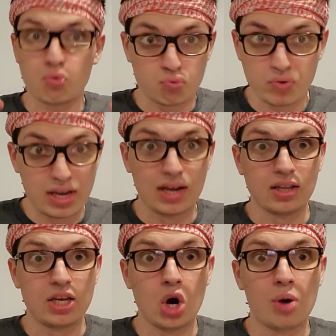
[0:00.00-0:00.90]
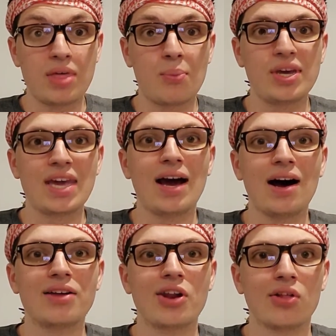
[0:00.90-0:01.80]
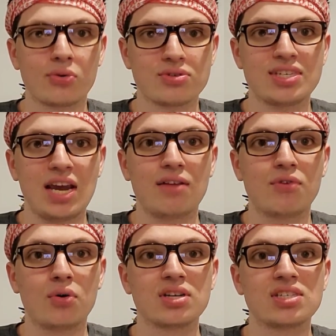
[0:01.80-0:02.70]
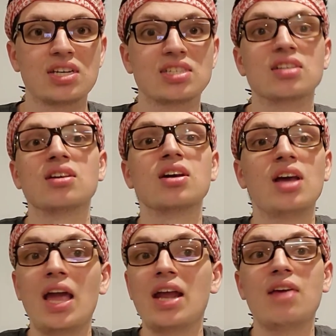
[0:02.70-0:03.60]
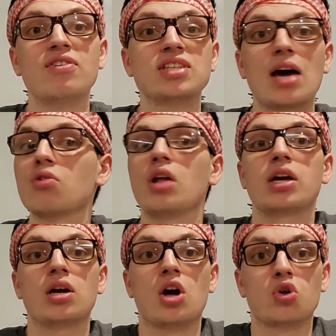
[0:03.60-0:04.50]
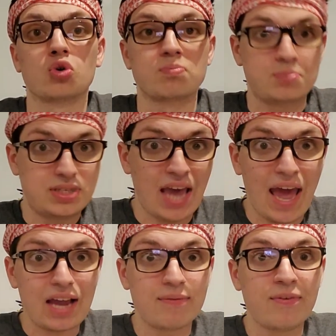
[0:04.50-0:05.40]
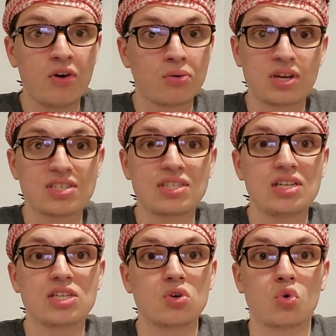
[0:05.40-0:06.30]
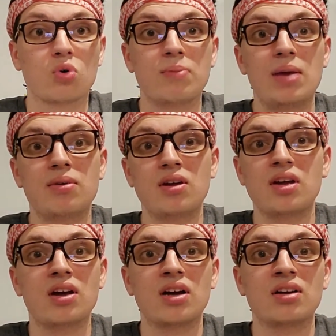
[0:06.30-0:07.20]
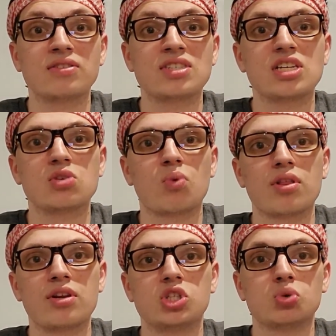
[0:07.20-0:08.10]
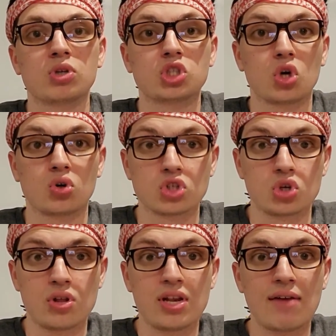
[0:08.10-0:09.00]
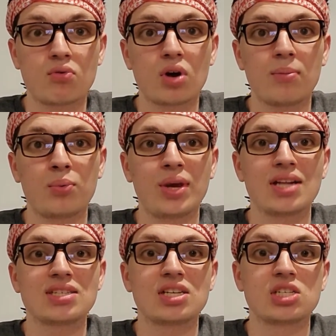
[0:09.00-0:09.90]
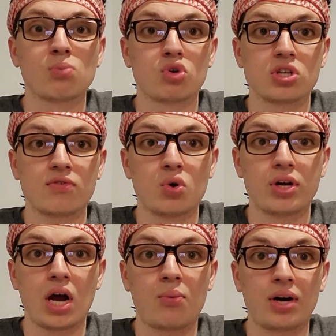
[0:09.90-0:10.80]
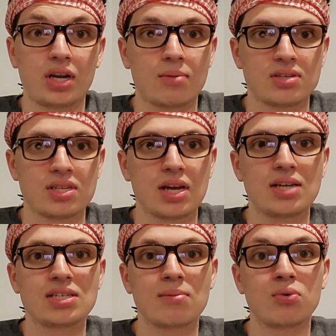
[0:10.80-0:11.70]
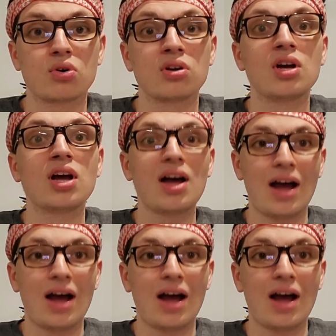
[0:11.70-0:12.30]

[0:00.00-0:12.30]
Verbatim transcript: really hope that we get another Zane focus season. And if it's either like another tech focus season or maybe a season where the ninja return to the Neverrealm and we get to see some more stuff going on when it comes to the Ice Emperor,